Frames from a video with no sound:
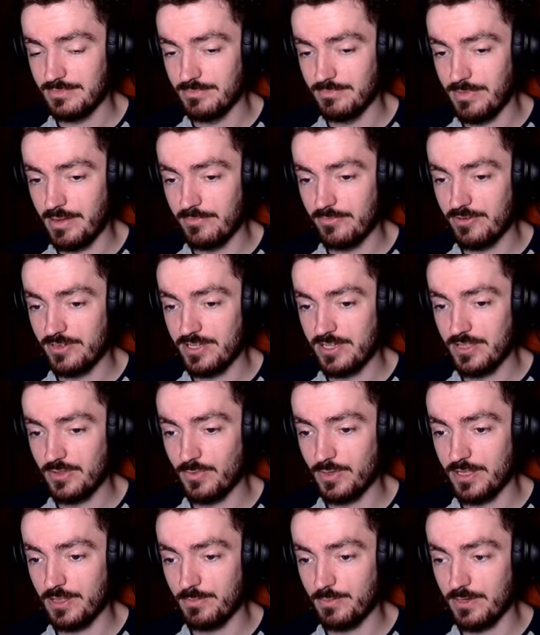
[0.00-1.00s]
Memories
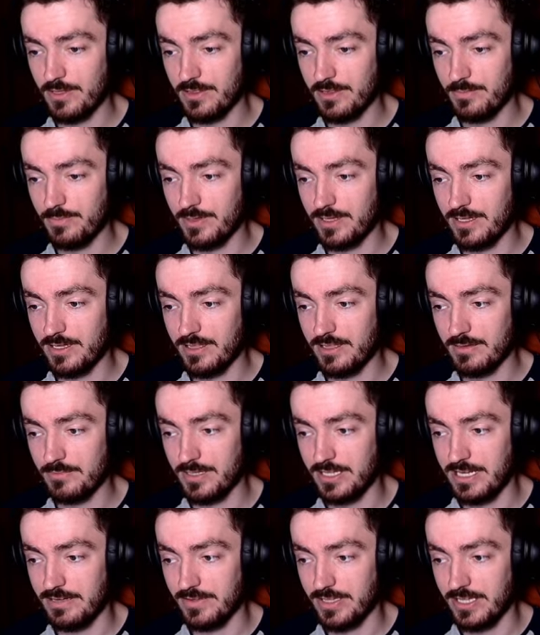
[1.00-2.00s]
where this person appears can
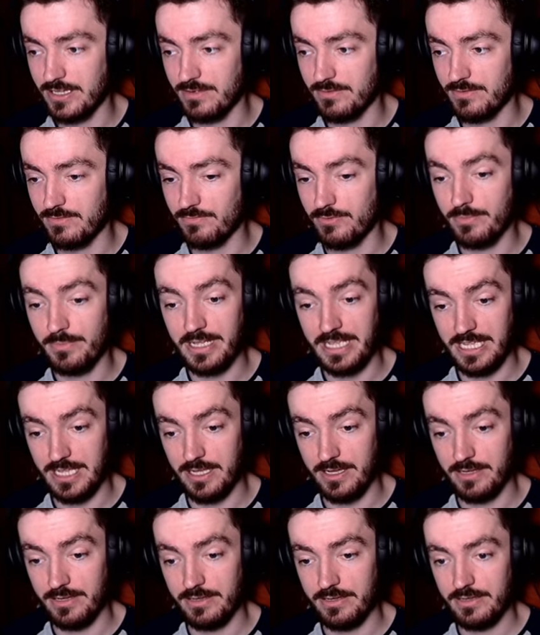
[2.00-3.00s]
be navigated from
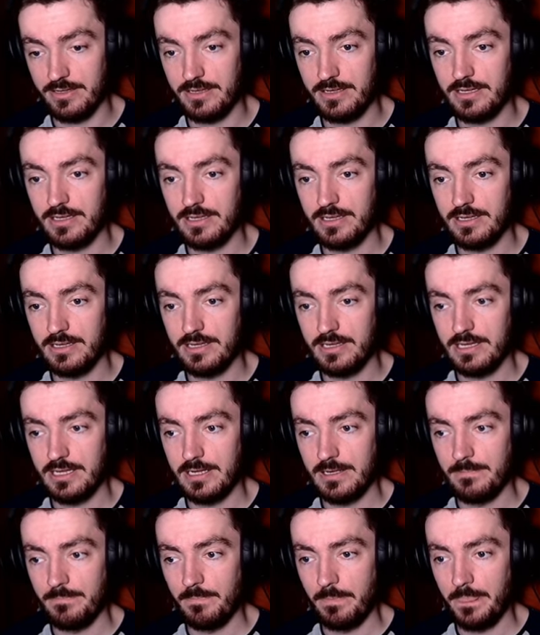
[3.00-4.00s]
here.
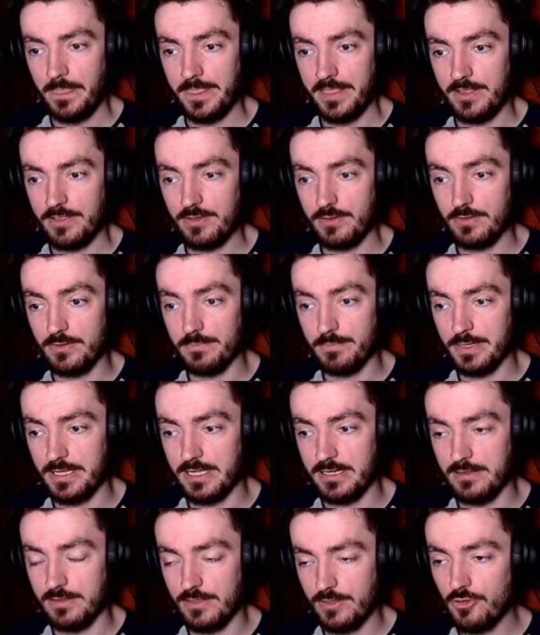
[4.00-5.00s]
This all
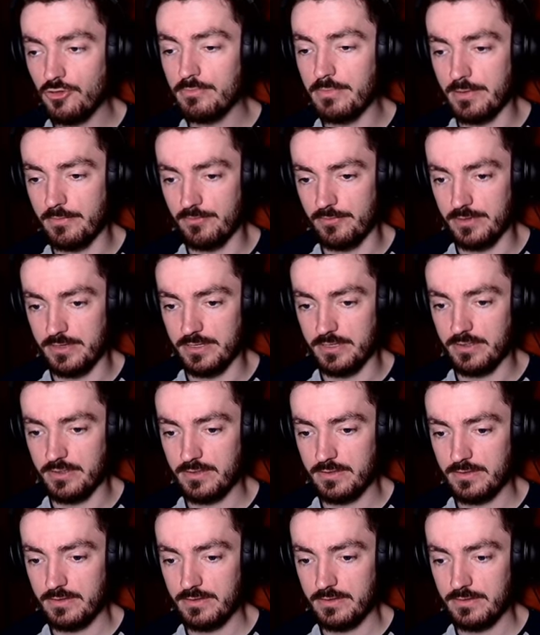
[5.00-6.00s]
appeared in two
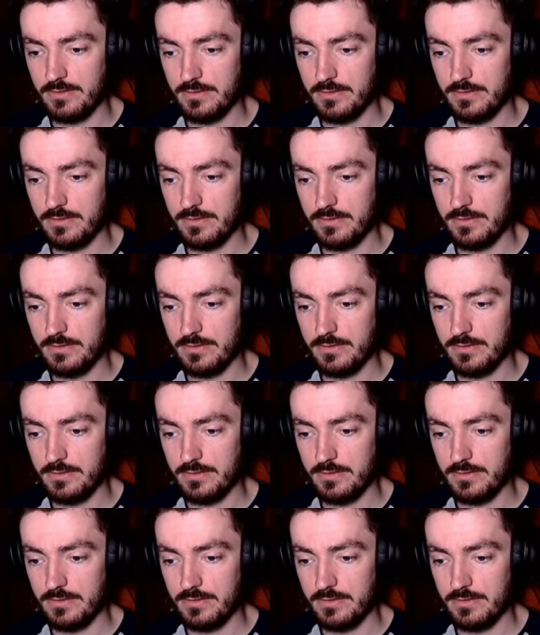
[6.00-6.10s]
memories.